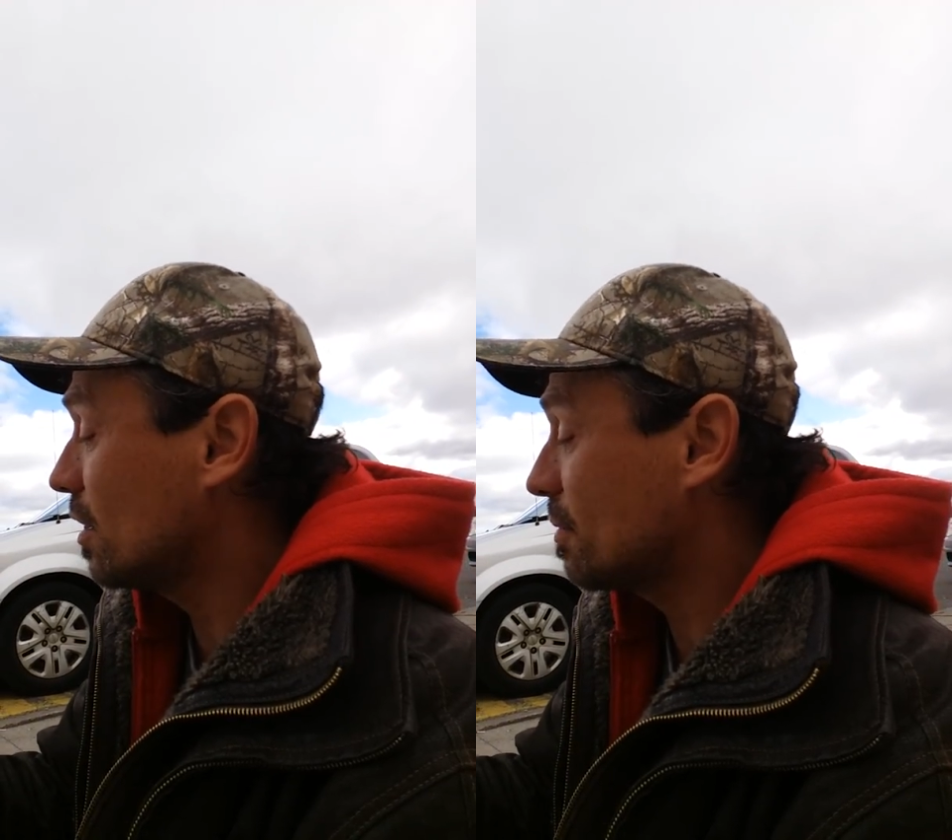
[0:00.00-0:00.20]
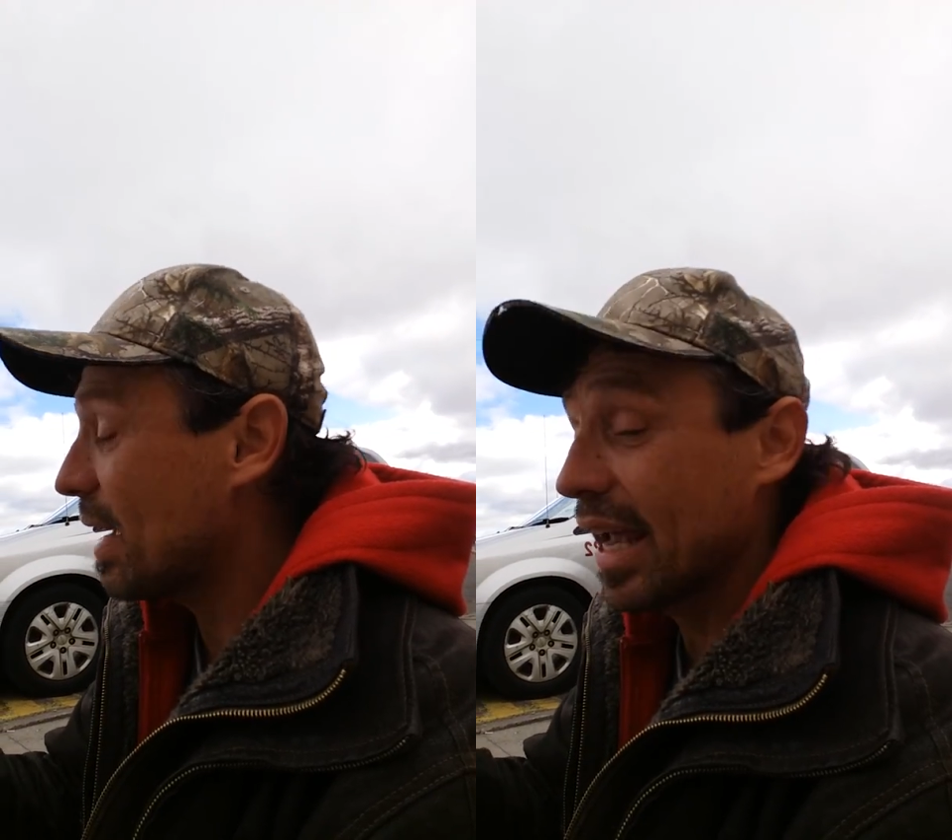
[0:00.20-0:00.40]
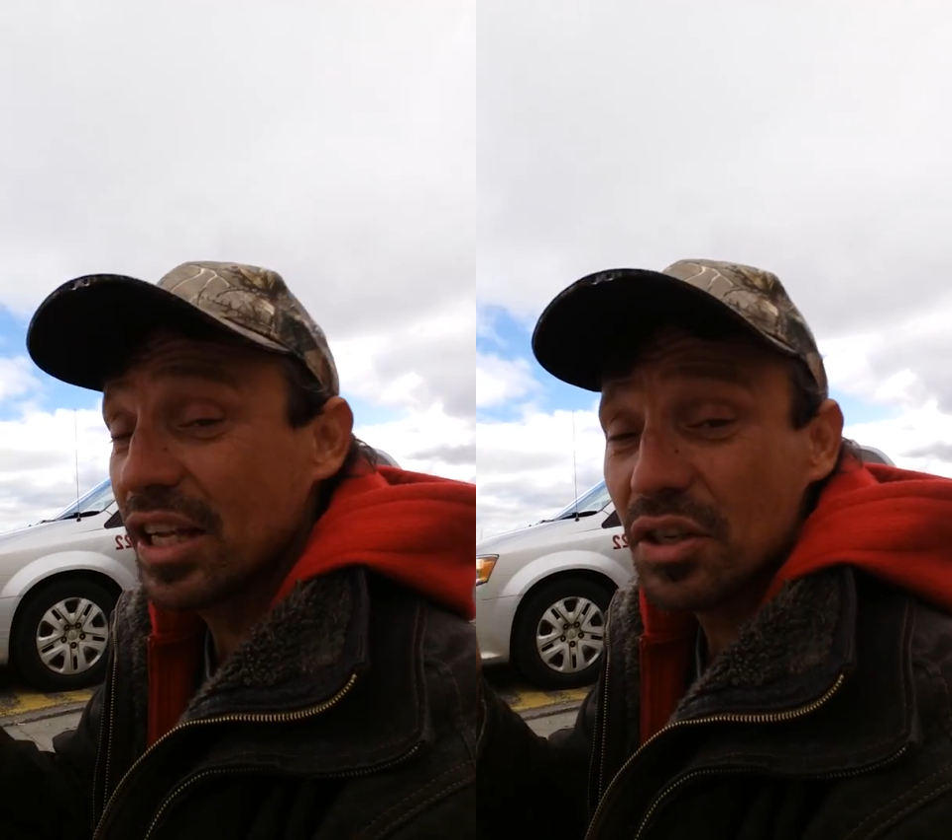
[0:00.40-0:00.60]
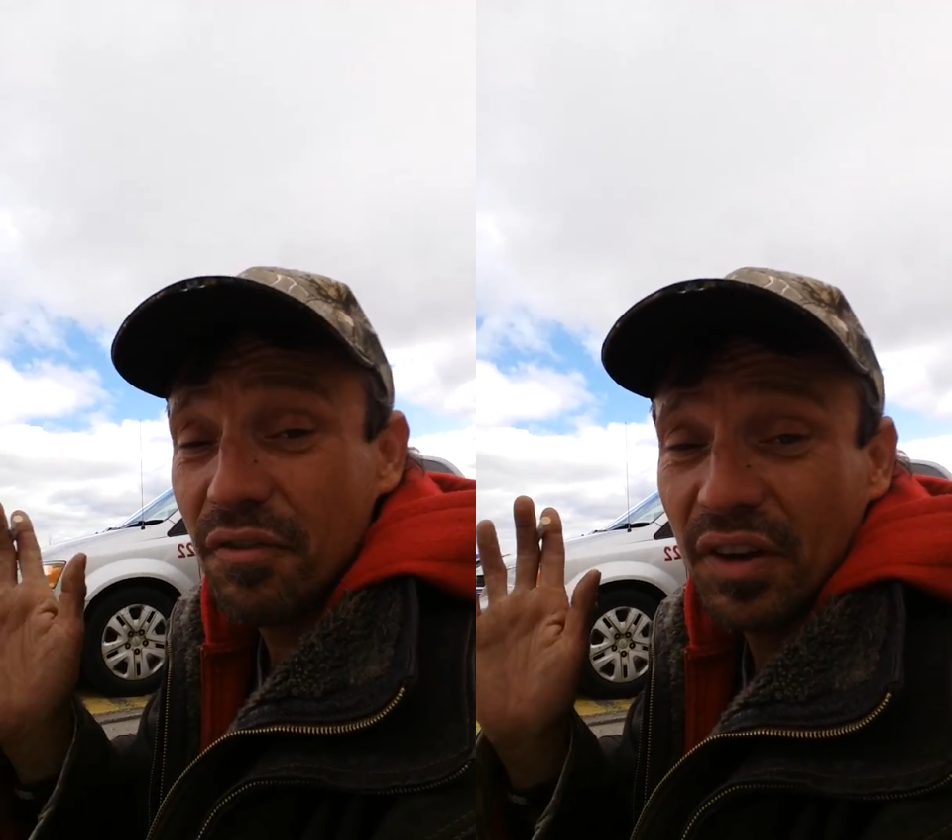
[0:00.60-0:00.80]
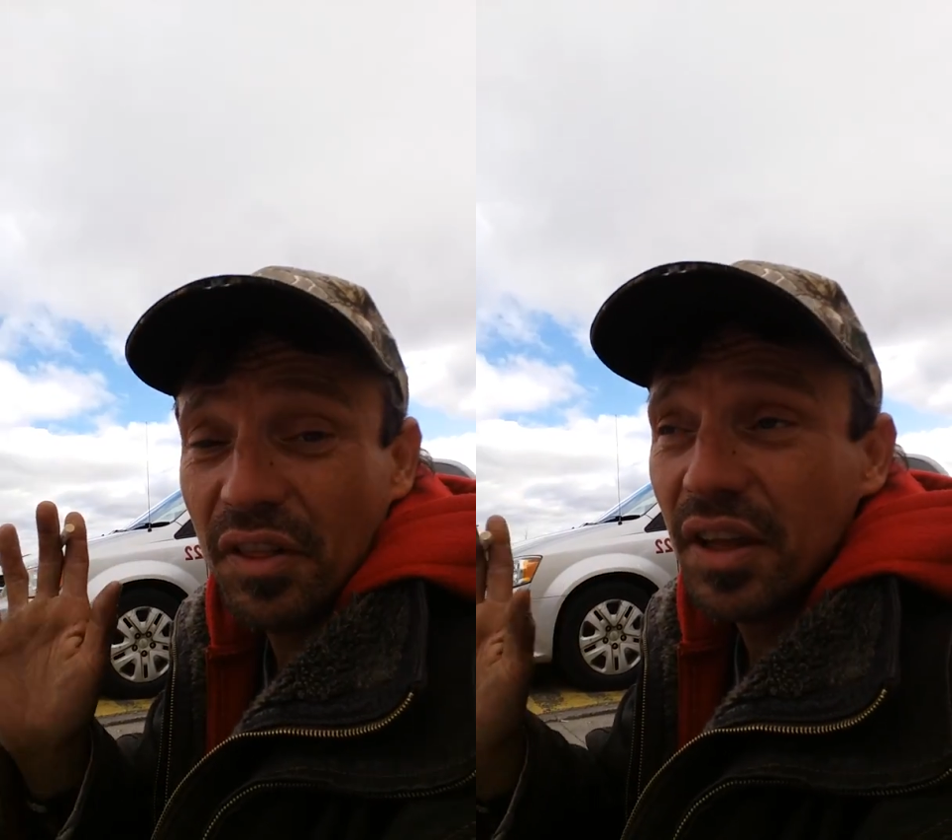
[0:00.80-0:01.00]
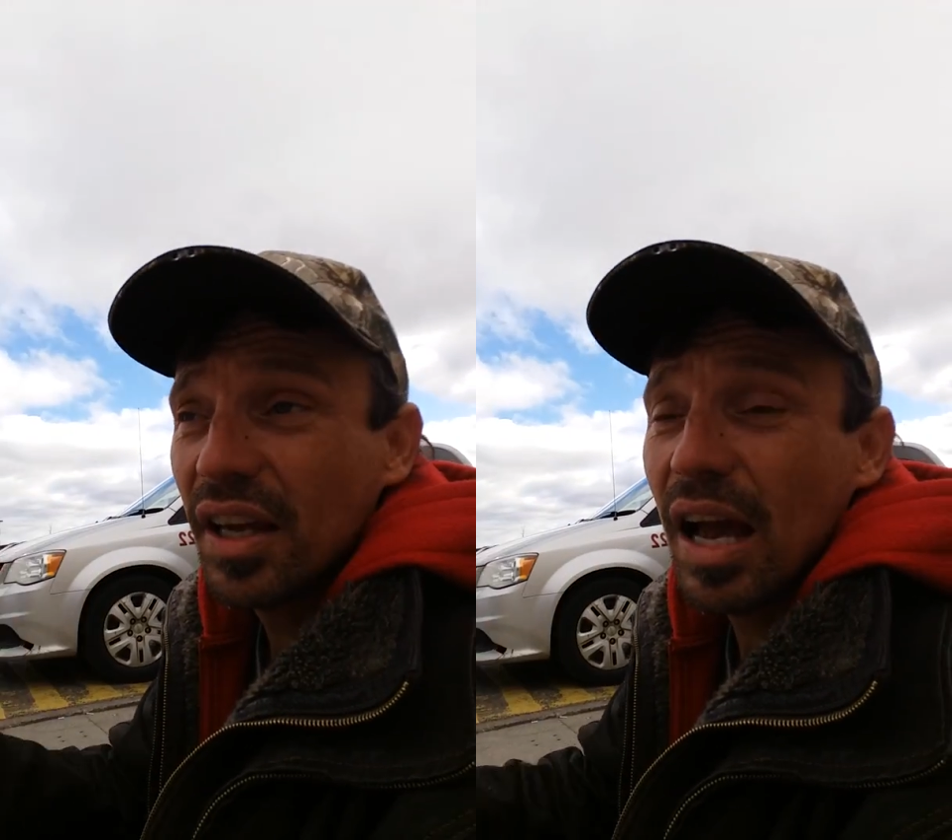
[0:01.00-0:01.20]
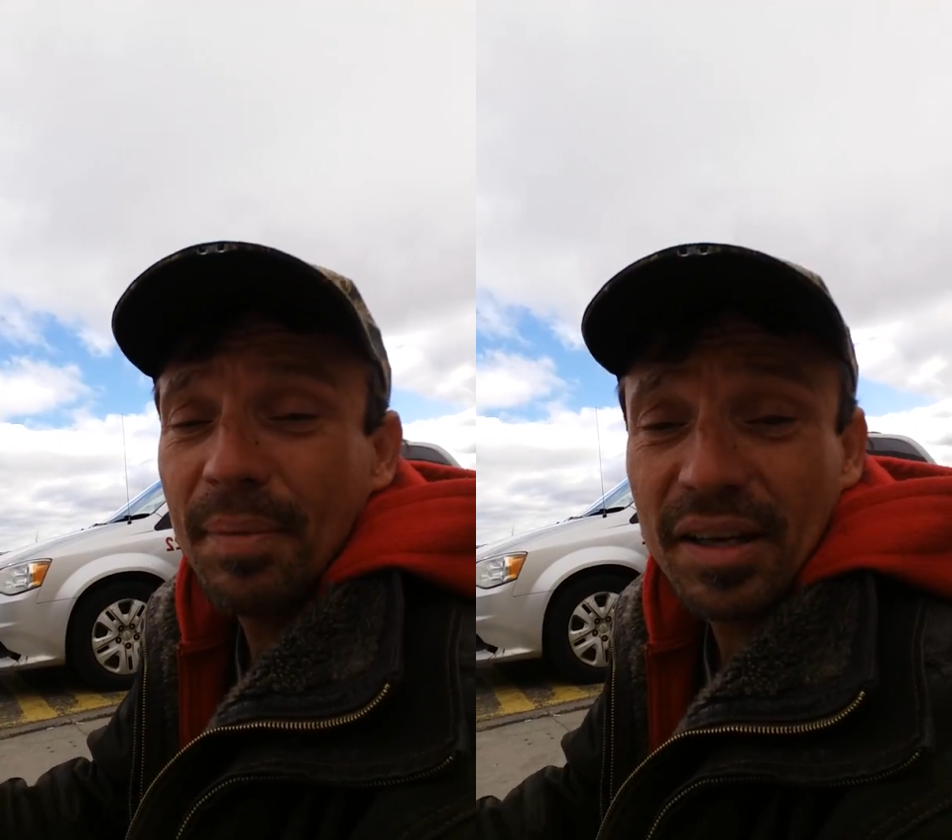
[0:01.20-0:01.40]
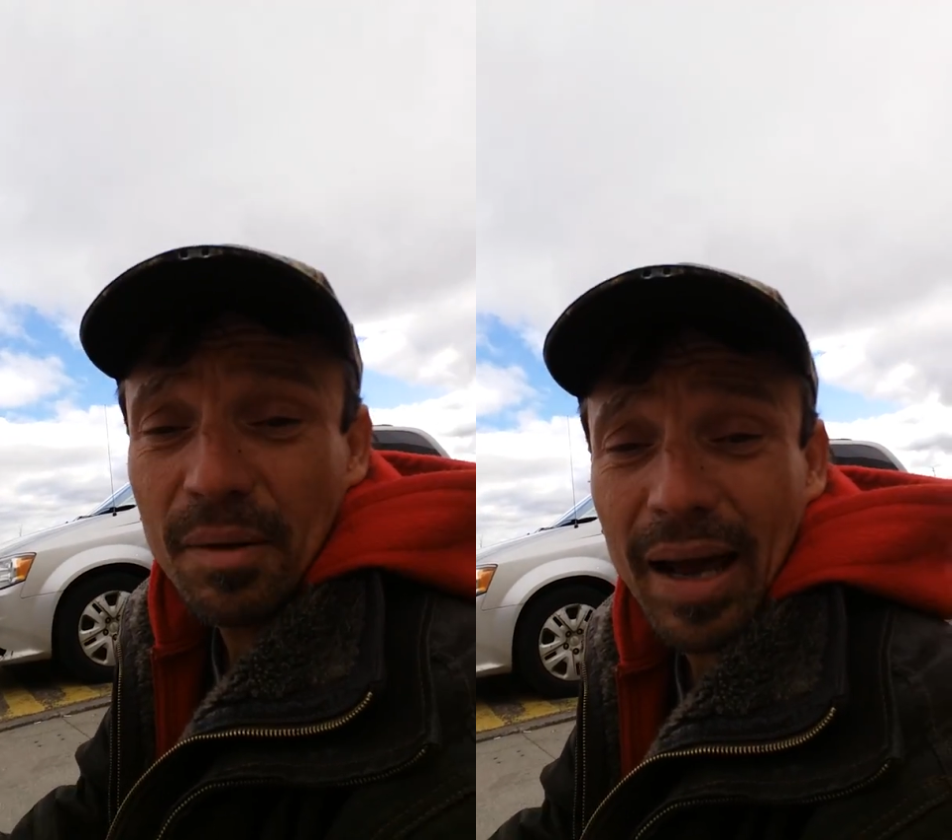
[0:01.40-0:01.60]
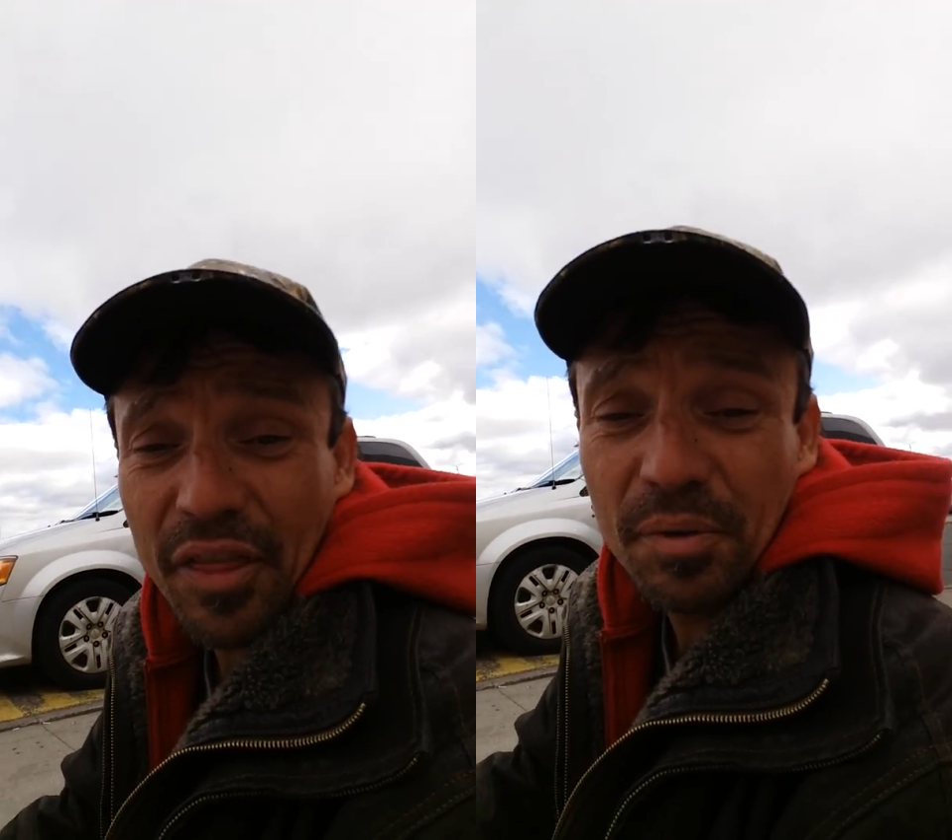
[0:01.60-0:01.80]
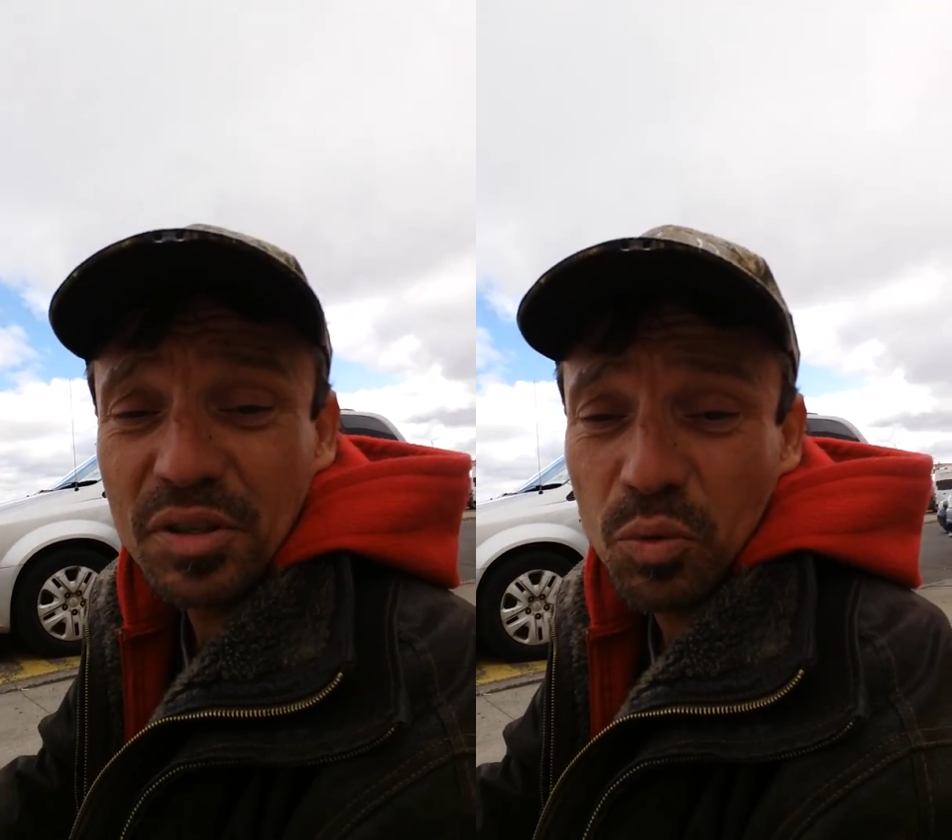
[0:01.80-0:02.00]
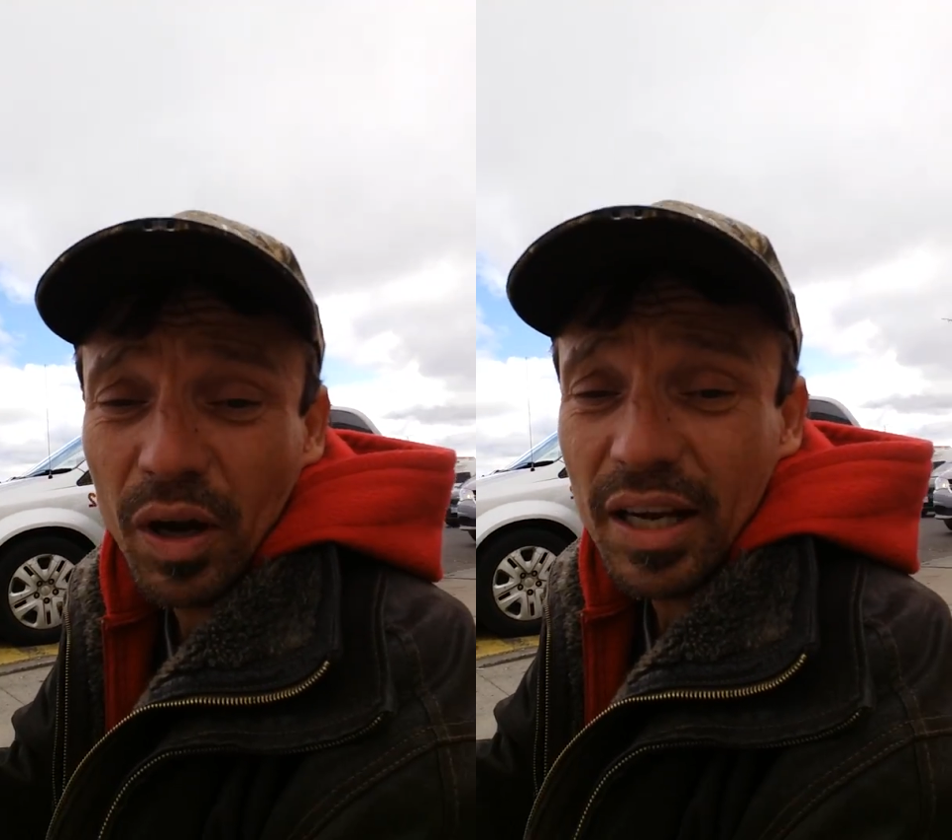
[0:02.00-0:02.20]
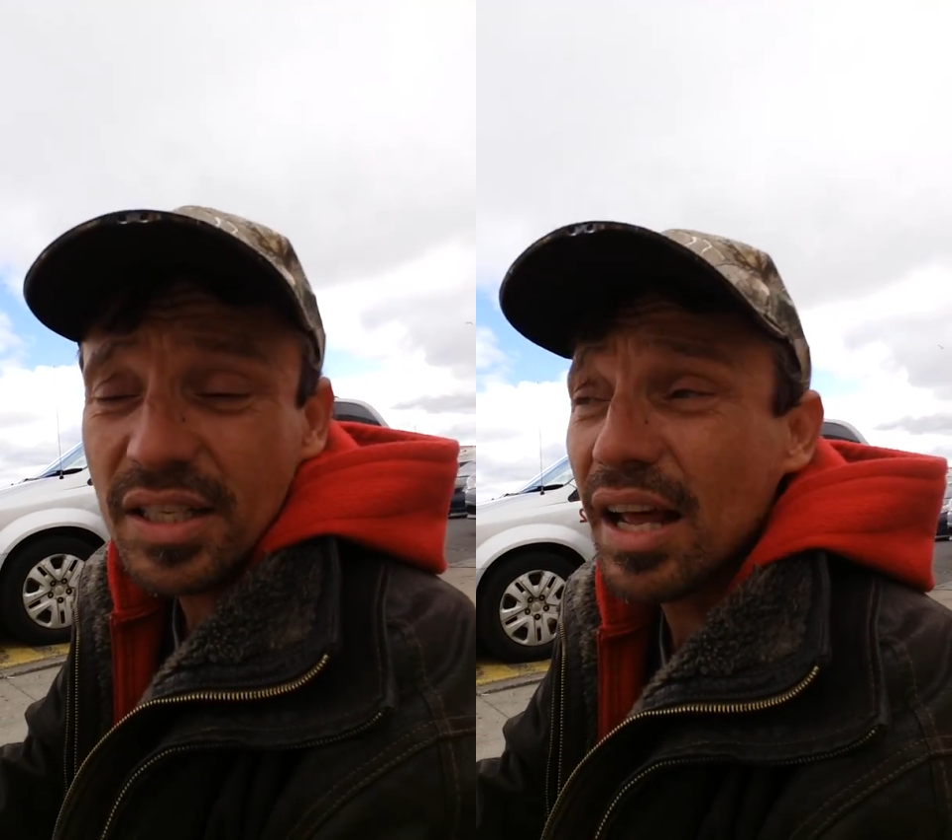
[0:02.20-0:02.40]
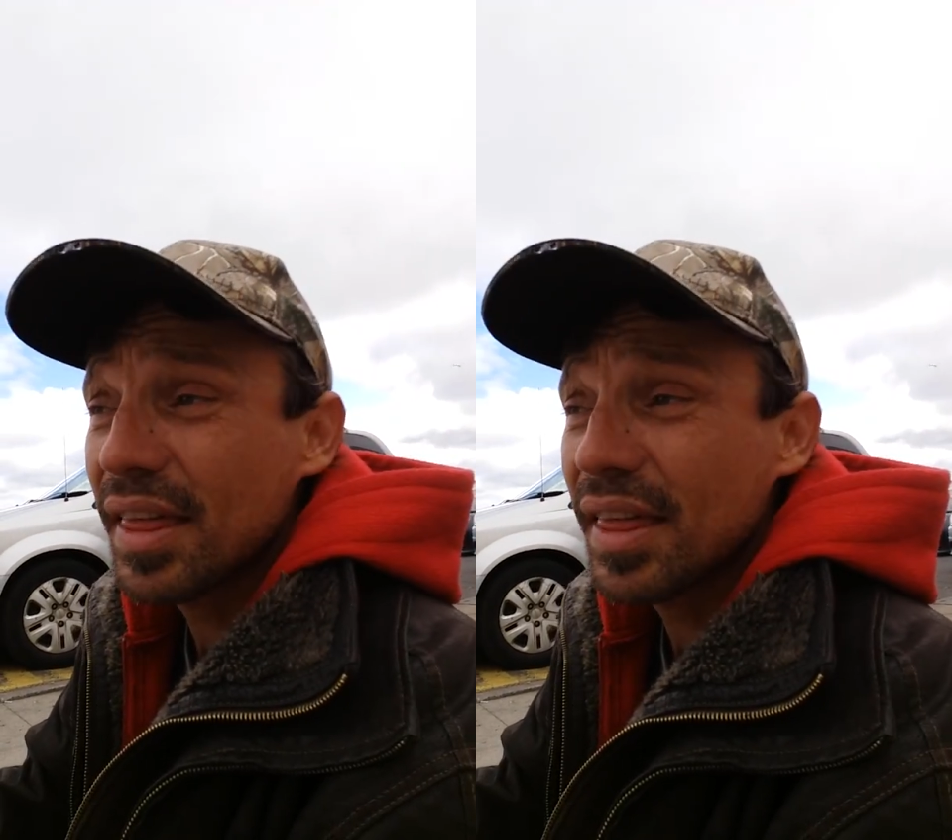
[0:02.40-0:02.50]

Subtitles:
Look, my hands are filthy. I've been to the bathroom twice.